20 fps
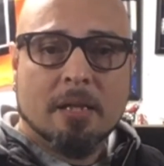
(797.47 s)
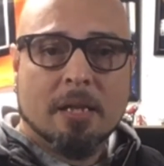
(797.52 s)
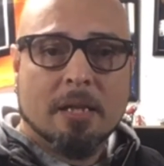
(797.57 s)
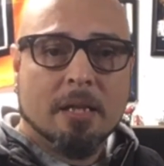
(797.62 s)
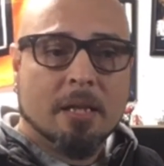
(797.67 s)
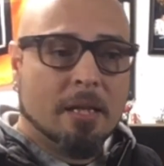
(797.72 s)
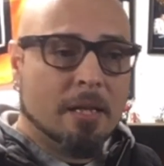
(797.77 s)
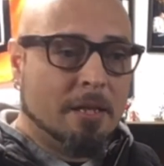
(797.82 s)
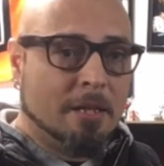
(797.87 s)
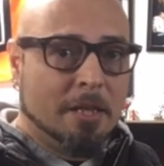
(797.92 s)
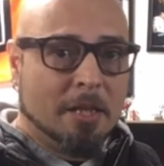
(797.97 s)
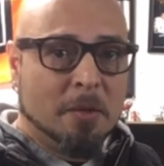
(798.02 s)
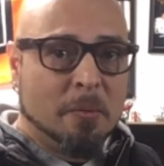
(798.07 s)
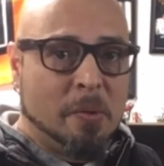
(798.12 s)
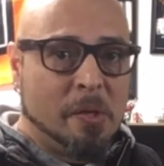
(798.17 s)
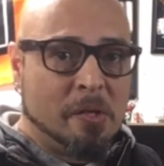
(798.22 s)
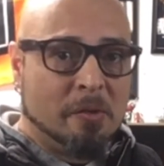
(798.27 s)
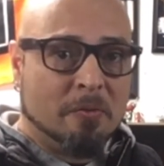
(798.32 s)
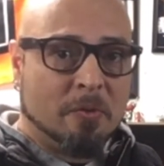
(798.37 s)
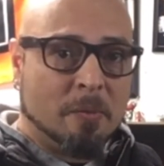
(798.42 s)
I got an
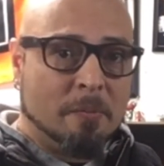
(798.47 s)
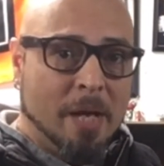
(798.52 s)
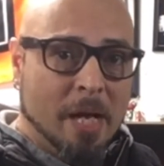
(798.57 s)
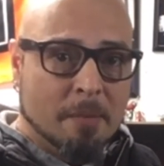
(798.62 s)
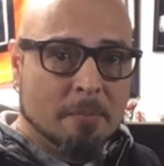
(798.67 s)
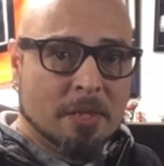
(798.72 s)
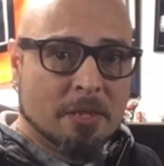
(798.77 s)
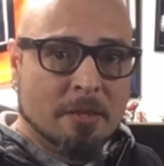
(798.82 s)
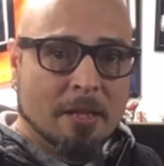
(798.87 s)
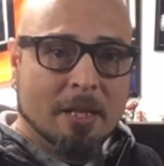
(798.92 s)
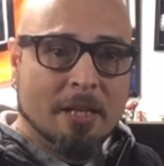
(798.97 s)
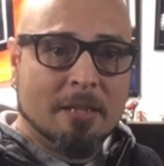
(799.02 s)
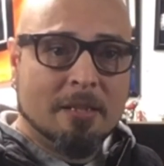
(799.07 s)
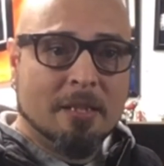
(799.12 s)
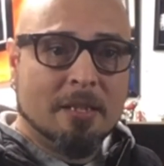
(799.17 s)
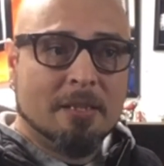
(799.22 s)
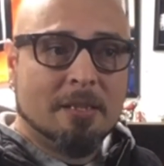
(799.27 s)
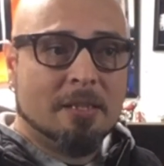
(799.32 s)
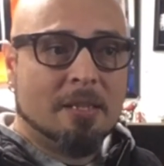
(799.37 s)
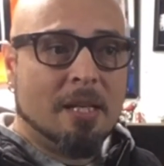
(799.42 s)
email from Amazon
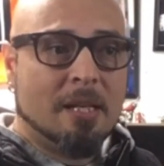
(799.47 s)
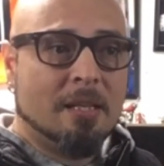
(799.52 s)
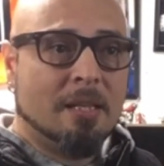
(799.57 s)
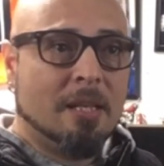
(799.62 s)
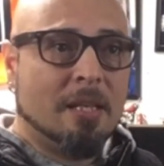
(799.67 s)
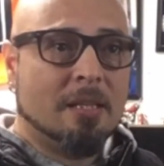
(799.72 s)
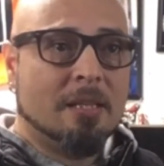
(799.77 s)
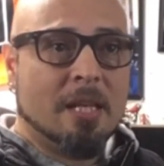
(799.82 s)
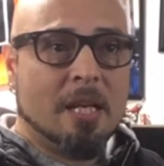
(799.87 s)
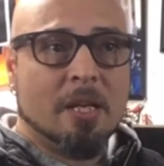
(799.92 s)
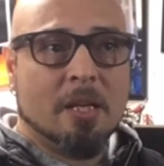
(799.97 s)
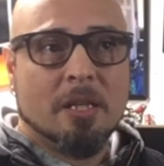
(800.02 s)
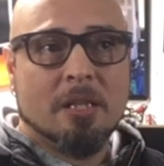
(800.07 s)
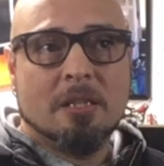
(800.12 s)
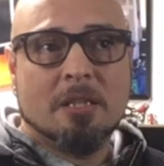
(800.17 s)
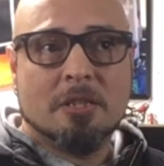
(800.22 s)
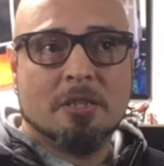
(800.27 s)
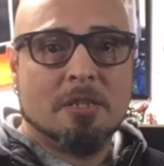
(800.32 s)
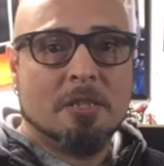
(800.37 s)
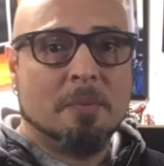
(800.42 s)
that said that they
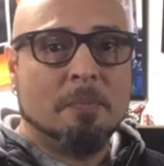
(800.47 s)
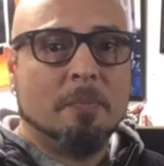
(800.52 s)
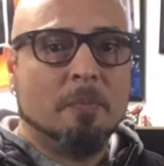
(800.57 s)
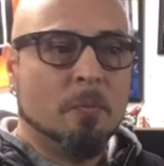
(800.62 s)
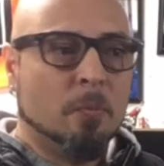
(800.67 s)
just